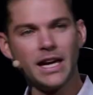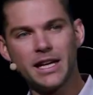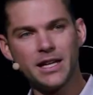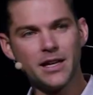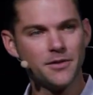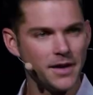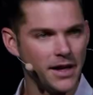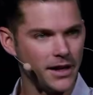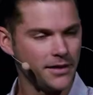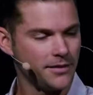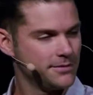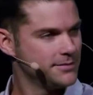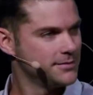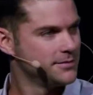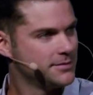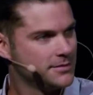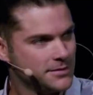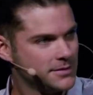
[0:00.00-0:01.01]
any of it?
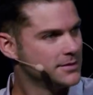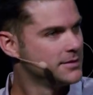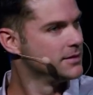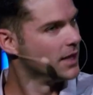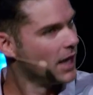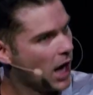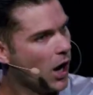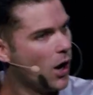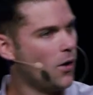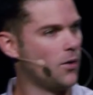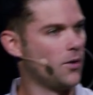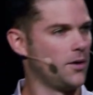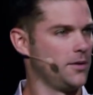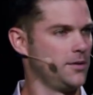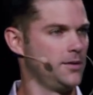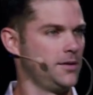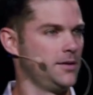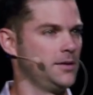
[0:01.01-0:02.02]
No.
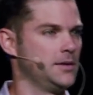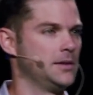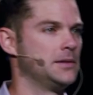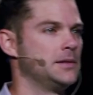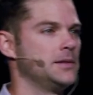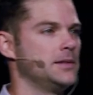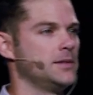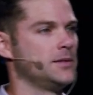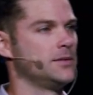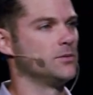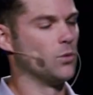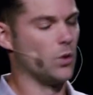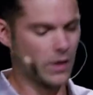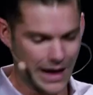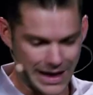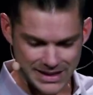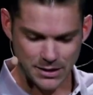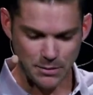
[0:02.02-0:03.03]
Well,
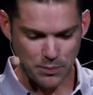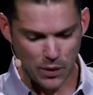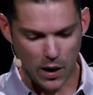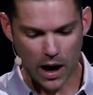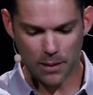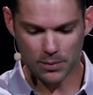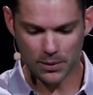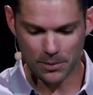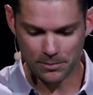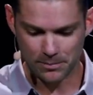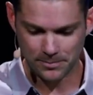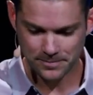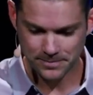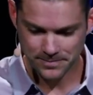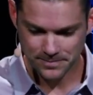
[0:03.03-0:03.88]
that's a problem.